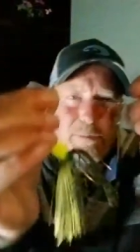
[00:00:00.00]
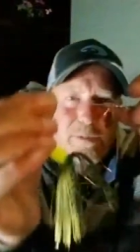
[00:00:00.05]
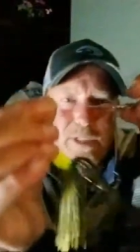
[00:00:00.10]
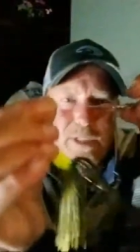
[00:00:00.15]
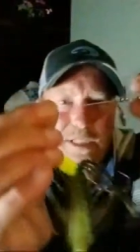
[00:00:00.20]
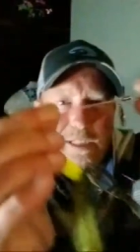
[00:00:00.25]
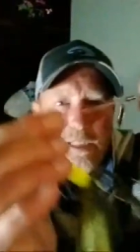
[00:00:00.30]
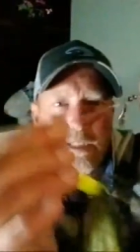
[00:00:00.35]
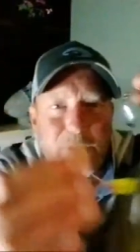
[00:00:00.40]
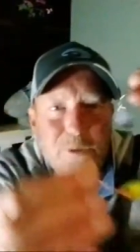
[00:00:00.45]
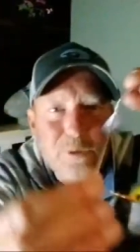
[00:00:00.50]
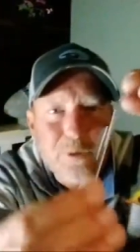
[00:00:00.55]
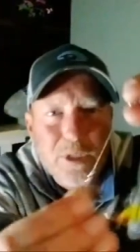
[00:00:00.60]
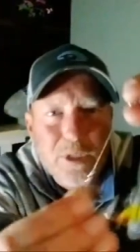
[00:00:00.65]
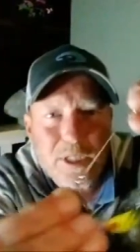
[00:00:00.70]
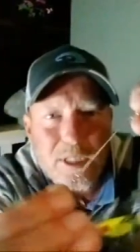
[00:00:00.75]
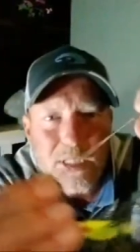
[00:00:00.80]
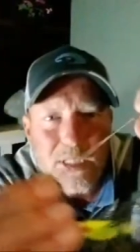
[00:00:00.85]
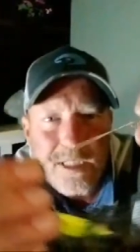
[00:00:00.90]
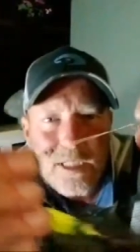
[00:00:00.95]
It's got the 2
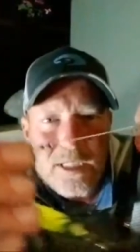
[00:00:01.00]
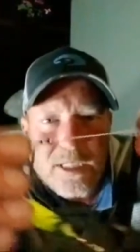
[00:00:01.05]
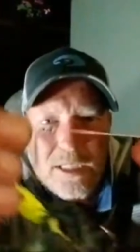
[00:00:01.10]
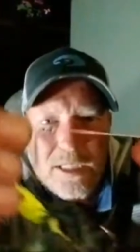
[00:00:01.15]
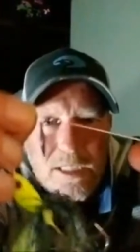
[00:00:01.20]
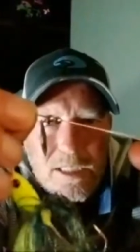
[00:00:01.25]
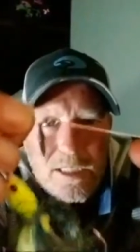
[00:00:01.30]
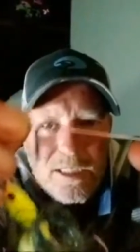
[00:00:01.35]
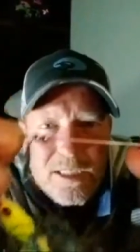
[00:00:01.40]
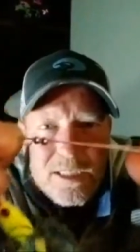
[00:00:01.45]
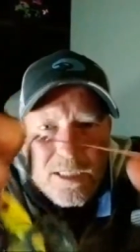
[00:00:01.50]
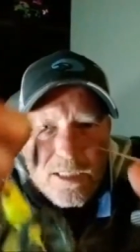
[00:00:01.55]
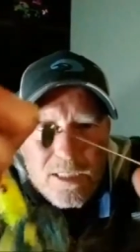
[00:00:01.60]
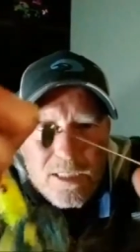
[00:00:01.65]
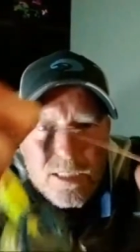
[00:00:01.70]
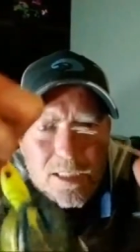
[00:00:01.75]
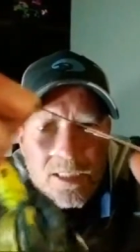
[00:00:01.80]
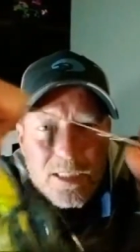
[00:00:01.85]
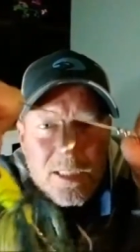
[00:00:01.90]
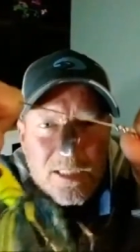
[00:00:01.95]
little,
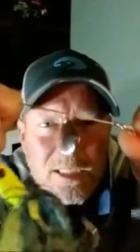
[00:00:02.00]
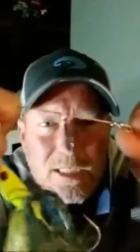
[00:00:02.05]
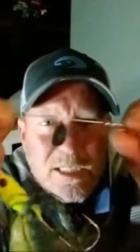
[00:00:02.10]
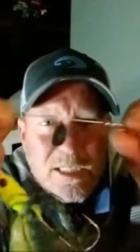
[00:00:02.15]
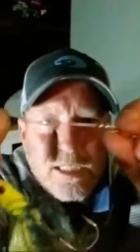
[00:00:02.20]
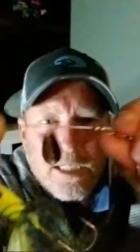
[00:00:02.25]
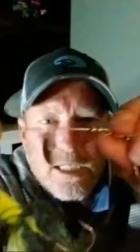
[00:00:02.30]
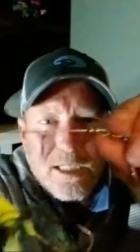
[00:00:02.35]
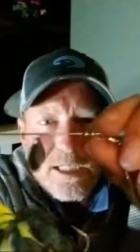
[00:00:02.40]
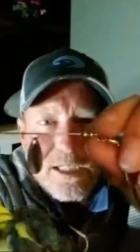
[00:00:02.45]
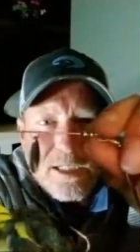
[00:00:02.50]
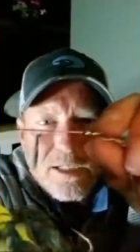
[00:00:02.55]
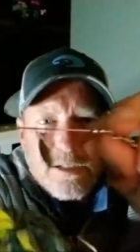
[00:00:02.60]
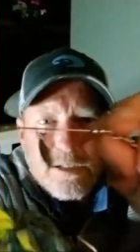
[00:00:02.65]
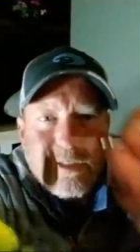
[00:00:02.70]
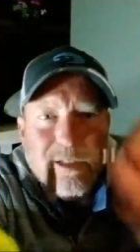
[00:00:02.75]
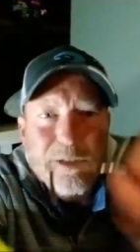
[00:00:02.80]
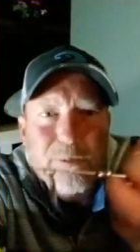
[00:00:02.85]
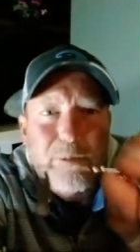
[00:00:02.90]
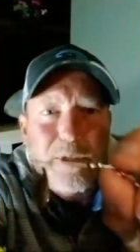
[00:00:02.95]
you
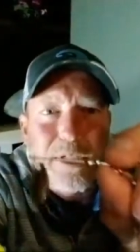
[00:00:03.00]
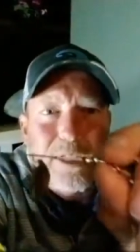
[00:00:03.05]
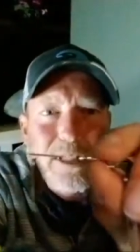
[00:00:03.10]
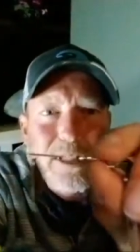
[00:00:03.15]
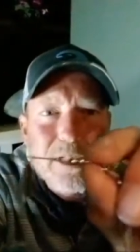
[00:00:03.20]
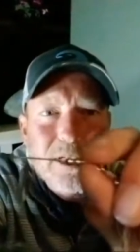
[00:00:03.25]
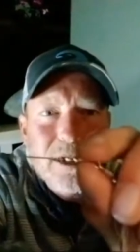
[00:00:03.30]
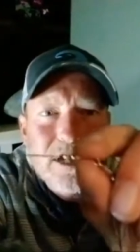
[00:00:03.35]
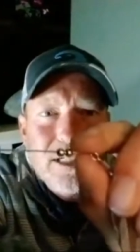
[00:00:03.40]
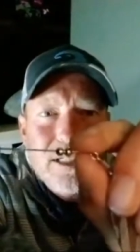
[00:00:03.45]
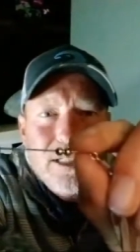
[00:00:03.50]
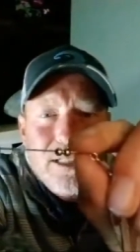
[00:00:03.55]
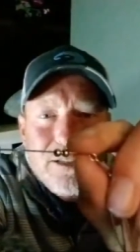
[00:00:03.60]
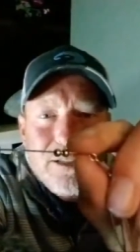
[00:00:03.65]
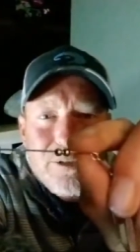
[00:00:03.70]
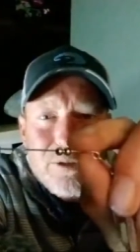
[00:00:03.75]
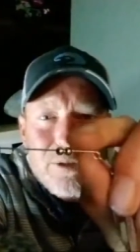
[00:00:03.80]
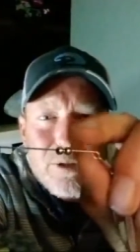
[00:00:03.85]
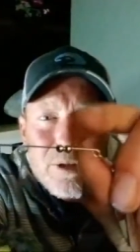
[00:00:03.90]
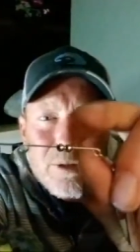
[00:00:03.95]
see right there, the
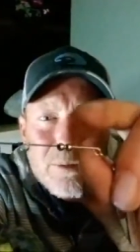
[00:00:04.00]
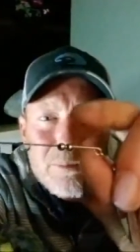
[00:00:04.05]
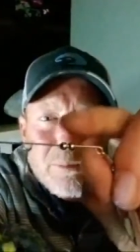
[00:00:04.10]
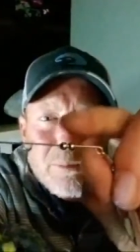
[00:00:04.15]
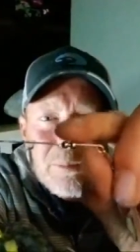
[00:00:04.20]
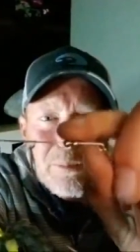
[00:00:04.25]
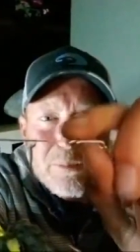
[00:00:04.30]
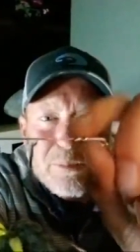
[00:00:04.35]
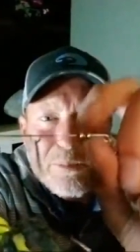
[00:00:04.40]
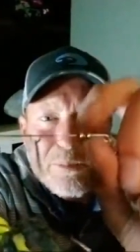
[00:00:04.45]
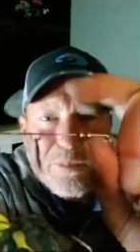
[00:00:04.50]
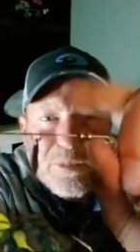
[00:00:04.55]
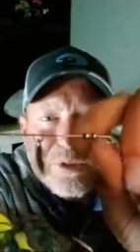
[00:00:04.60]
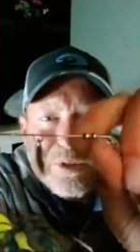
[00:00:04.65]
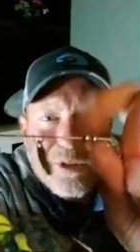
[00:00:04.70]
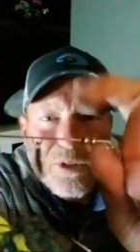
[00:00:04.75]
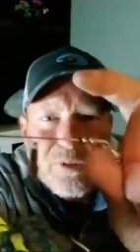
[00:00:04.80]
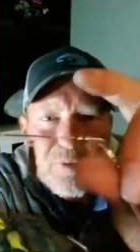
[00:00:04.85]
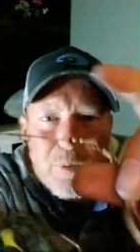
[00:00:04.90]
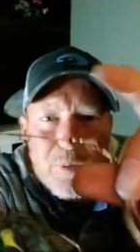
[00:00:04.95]
2 little
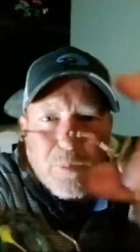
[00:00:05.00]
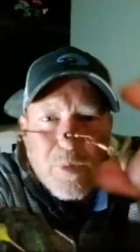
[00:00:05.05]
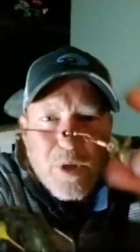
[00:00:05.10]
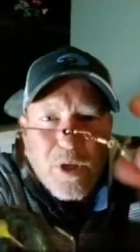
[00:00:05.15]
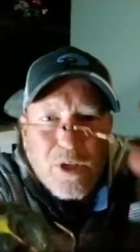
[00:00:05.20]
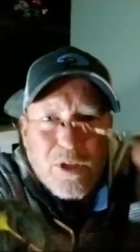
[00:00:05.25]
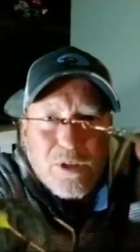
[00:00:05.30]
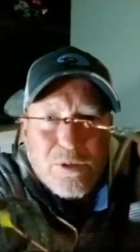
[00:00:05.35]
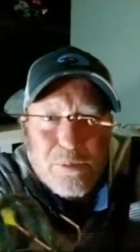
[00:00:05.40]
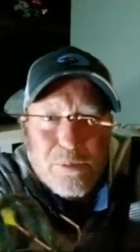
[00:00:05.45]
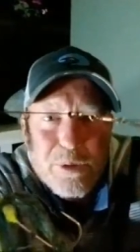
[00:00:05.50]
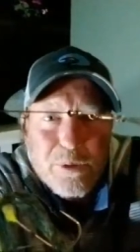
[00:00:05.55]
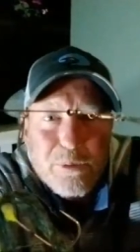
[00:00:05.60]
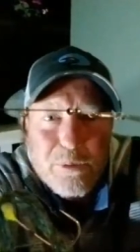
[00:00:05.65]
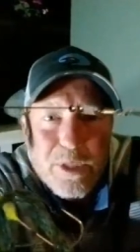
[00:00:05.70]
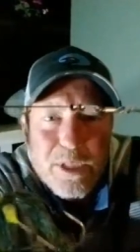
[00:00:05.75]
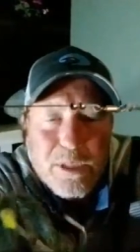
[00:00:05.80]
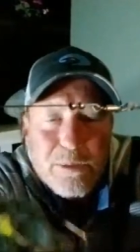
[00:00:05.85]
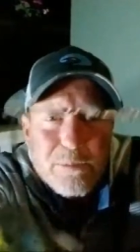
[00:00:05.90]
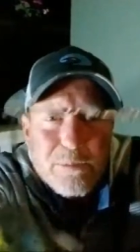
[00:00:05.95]
silver balls
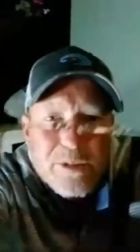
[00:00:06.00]
between them.